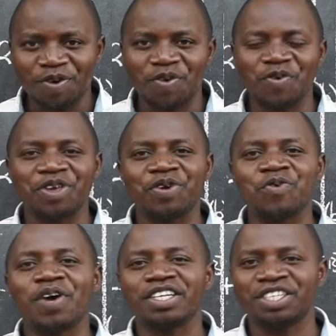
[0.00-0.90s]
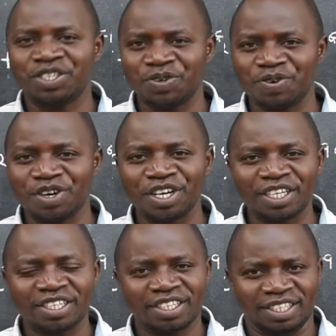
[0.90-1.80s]
we want to
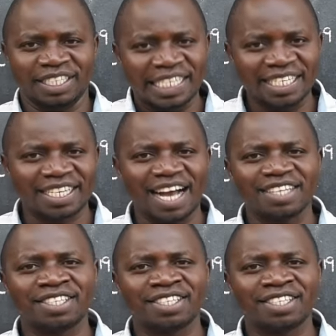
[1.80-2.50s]
discuss